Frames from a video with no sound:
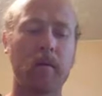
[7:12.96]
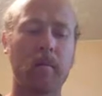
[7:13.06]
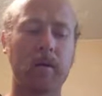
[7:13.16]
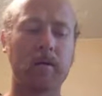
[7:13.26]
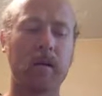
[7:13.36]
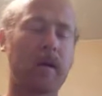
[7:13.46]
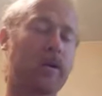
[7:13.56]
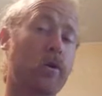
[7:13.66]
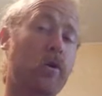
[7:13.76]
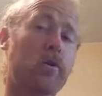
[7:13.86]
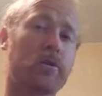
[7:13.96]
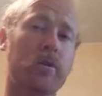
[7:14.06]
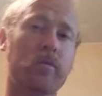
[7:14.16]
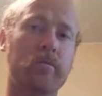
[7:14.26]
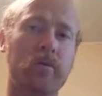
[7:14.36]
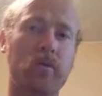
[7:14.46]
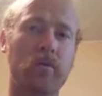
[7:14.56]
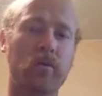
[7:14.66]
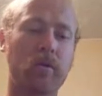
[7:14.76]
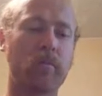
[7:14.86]
But uh, I encourage you
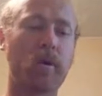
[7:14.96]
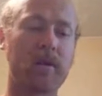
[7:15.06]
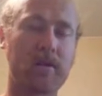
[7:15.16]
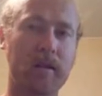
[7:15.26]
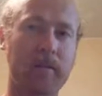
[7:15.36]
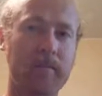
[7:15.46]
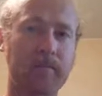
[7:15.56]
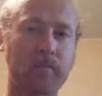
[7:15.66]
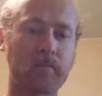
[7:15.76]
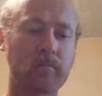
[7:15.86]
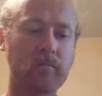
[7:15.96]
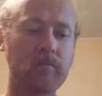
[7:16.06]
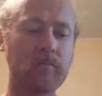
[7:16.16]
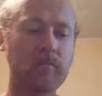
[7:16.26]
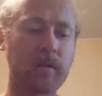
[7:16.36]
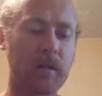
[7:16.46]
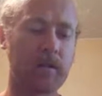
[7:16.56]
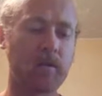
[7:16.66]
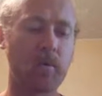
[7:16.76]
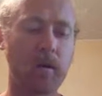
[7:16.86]
to, to press in
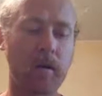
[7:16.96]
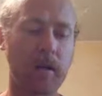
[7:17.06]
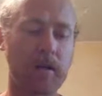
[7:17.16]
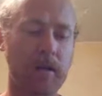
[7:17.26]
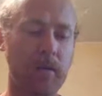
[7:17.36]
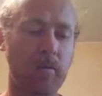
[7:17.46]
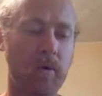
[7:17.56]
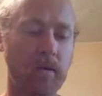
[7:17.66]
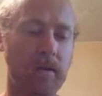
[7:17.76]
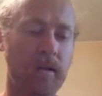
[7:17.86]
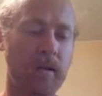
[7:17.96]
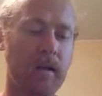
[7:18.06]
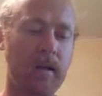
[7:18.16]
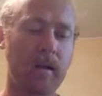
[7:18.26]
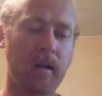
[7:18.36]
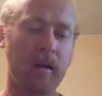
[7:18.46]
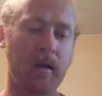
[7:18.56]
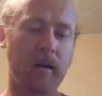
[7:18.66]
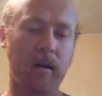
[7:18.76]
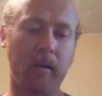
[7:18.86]
and to walk as he walked.
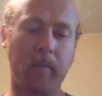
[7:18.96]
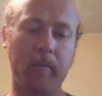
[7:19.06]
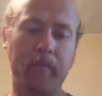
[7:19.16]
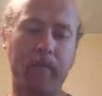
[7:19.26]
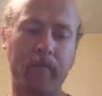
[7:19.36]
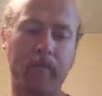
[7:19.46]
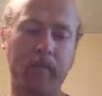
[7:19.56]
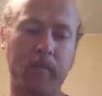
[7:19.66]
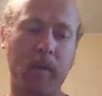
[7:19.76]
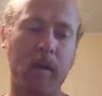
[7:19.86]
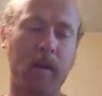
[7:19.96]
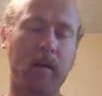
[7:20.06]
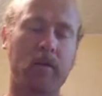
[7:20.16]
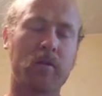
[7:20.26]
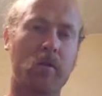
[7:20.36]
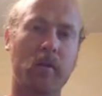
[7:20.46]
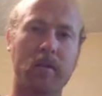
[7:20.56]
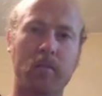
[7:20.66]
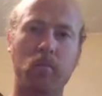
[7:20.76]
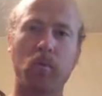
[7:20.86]
Um, and so
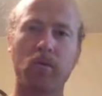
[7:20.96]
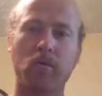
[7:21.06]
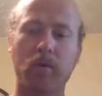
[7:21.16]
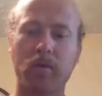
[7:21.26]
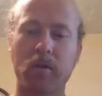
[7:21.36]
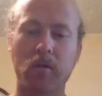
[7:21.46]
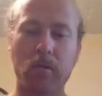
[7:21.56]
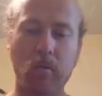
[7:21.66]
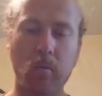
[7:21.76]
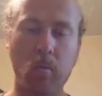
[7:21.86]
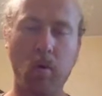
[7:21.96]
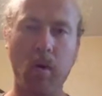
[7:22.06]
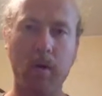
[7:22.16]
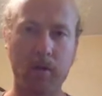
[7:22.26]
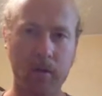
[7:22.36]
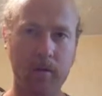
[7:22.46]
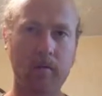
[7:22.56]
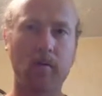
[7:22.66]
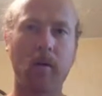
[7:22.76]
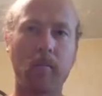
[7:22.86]
it's important for us to wash
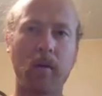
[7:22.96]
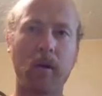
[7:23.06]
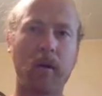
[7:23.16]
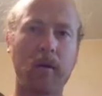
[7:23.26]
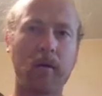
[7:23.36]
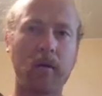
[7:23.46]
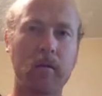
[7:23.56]
our mind